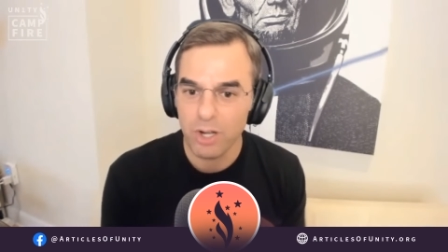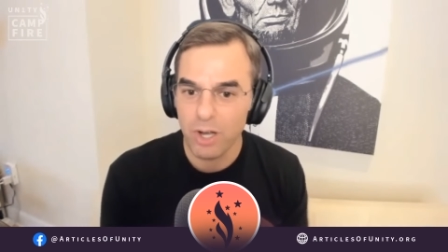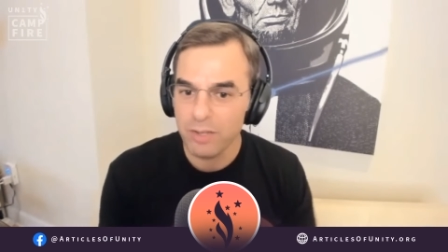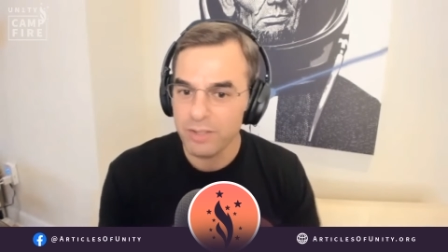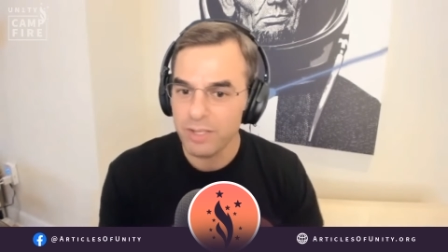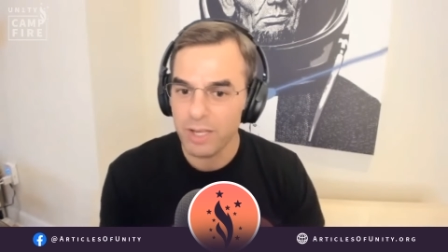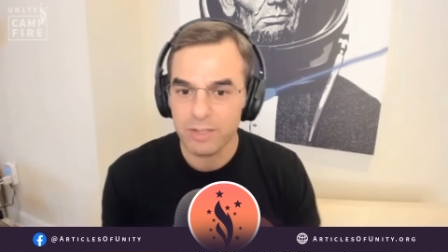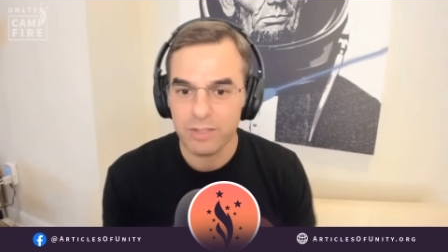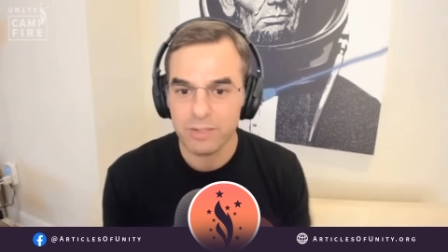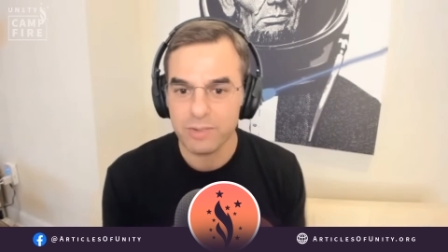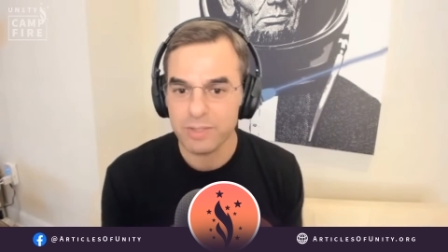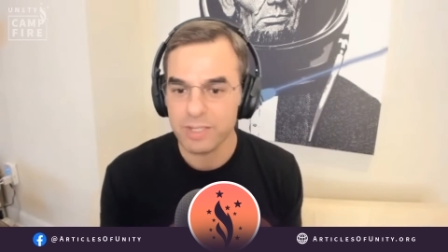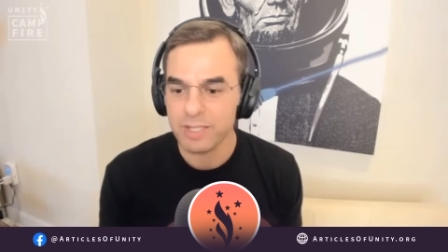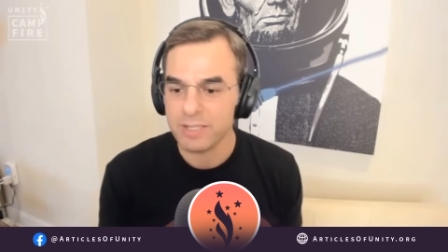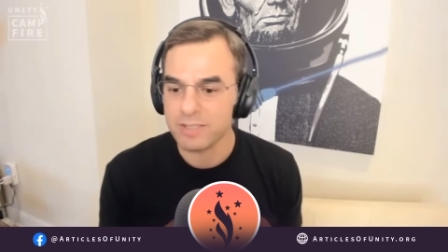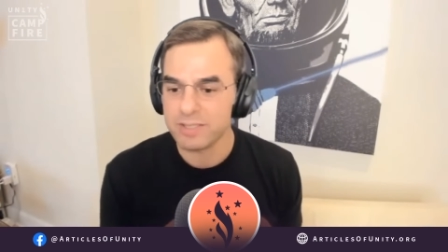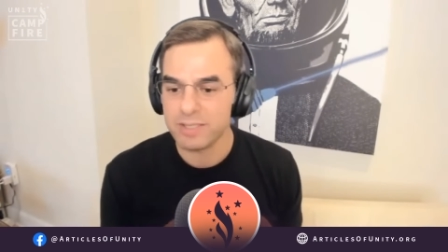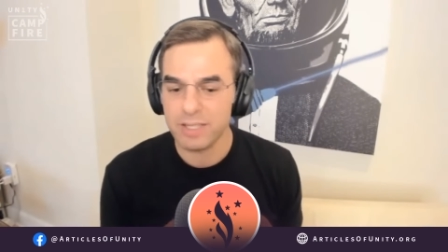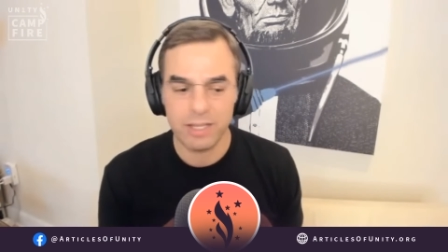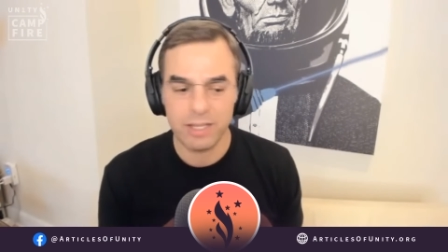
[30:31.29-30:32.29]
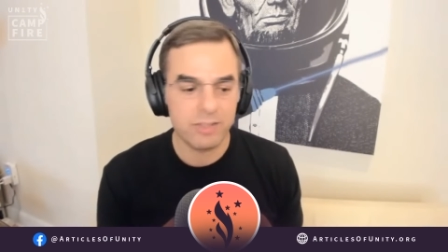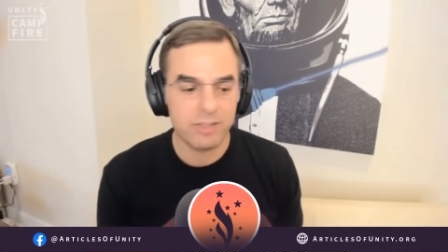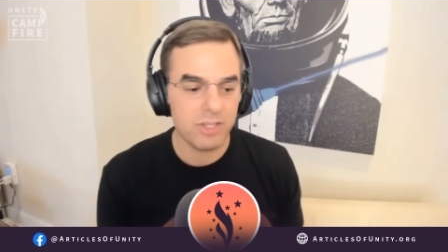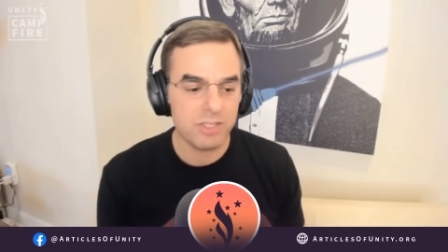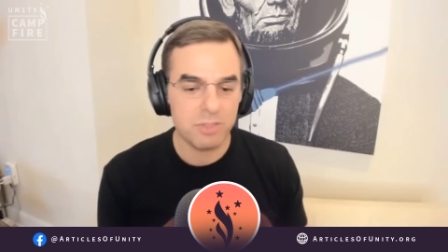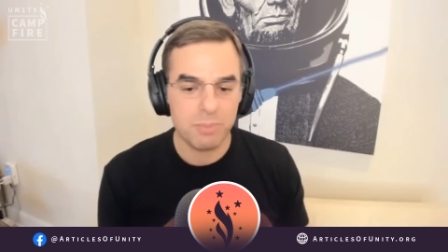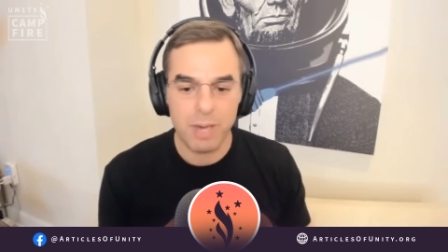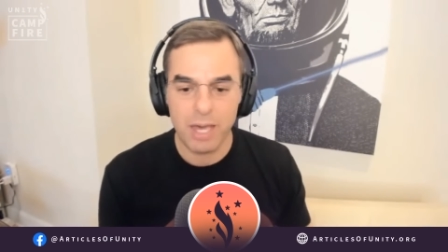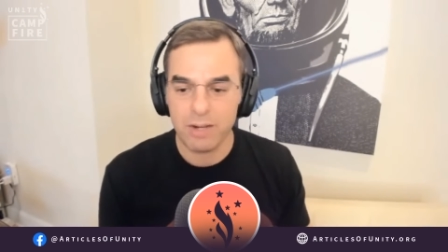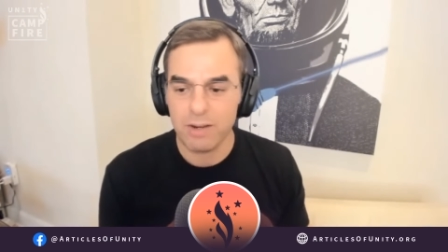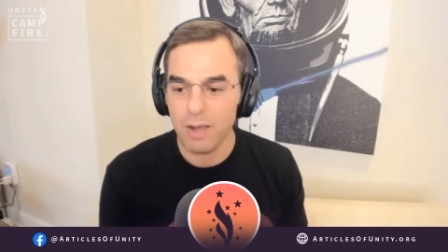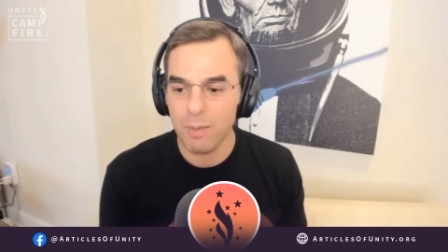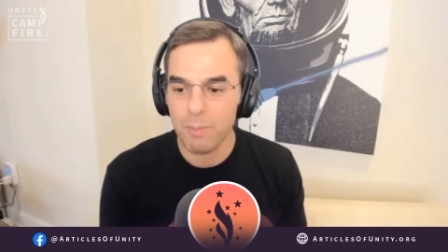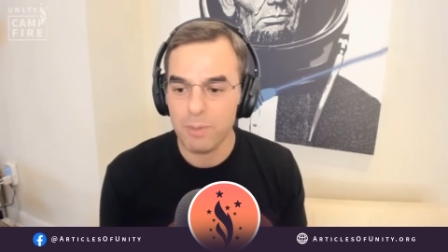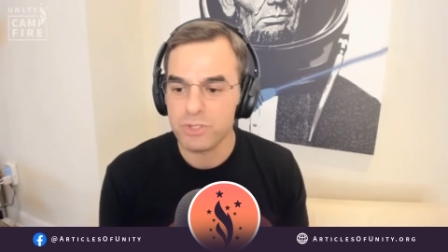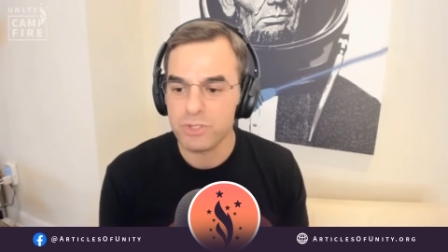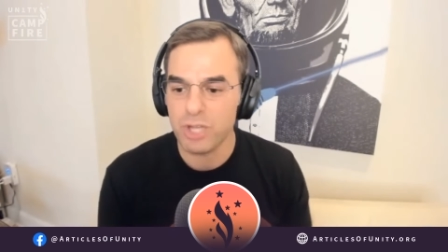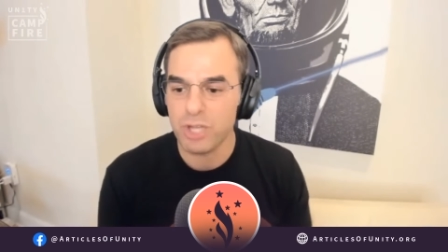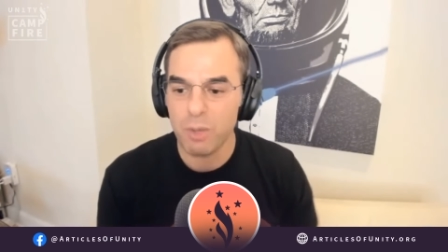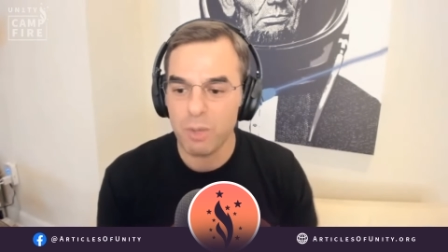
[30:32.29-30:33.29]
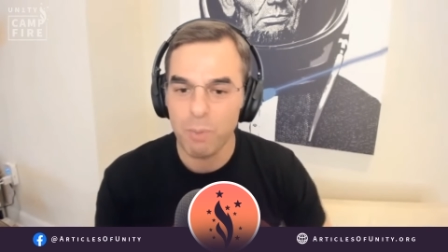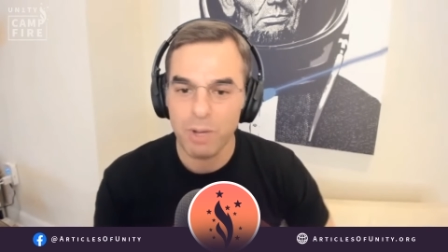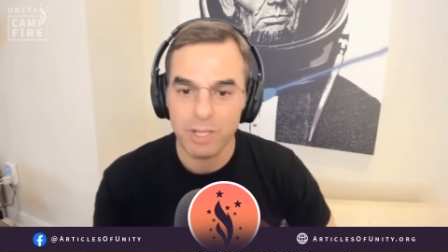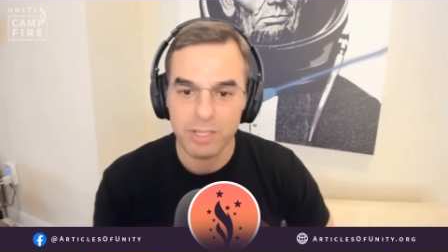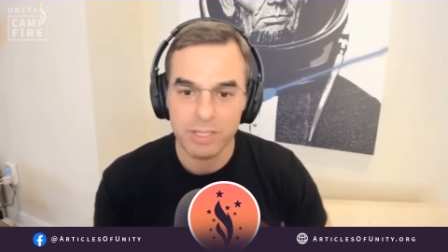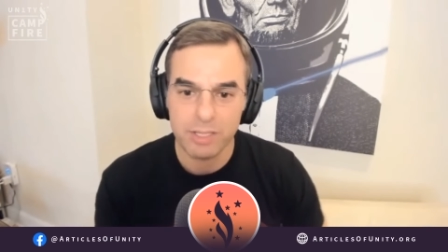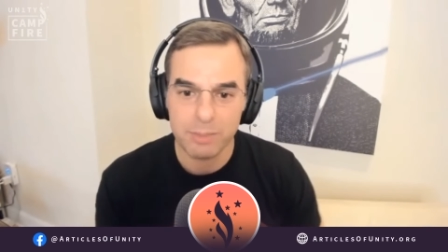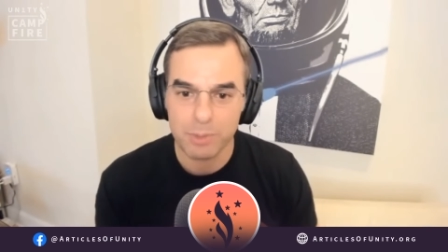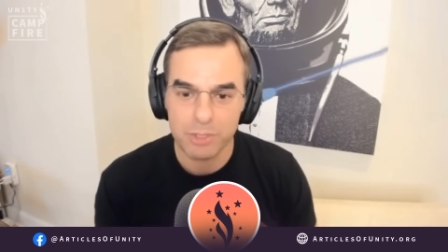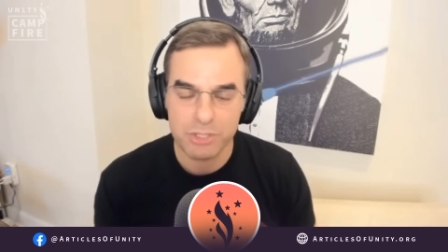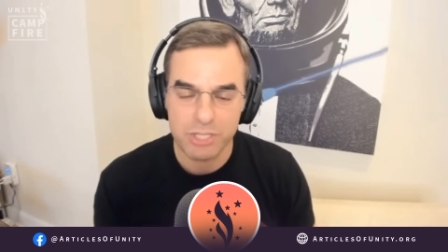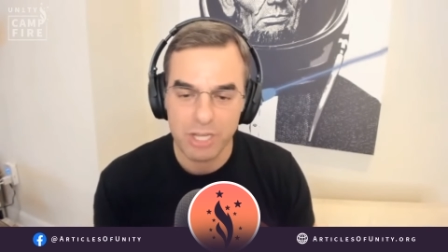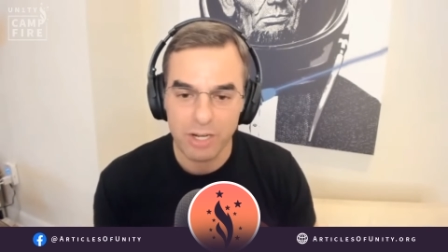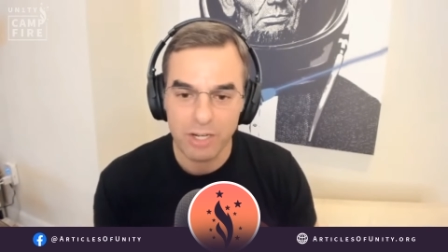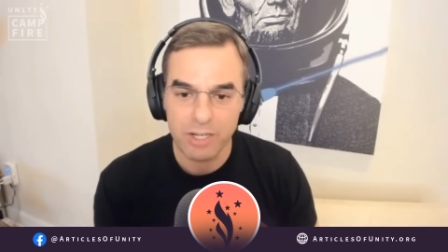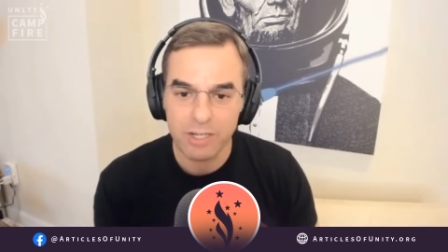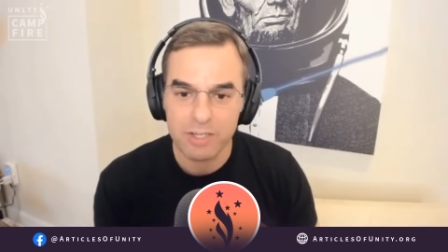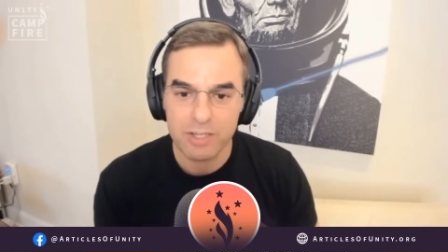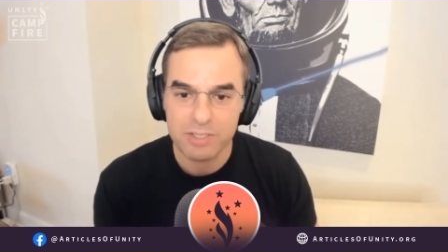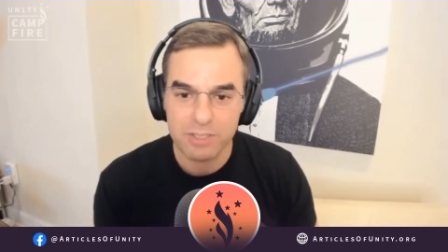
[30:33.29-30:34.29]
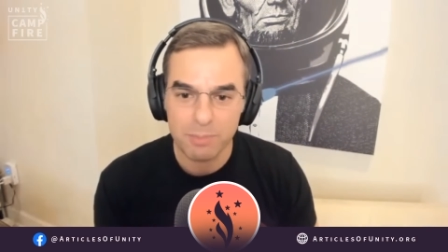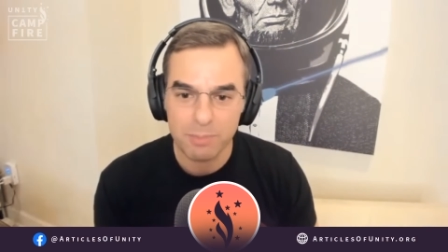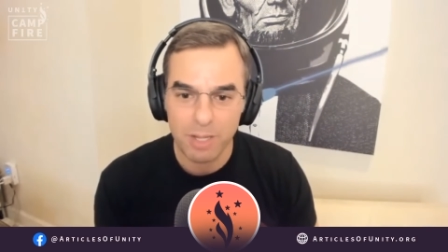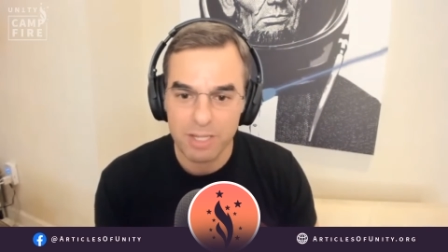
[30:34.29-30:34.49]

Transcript: All the other things, it doesn't matter how much I want libertarianism.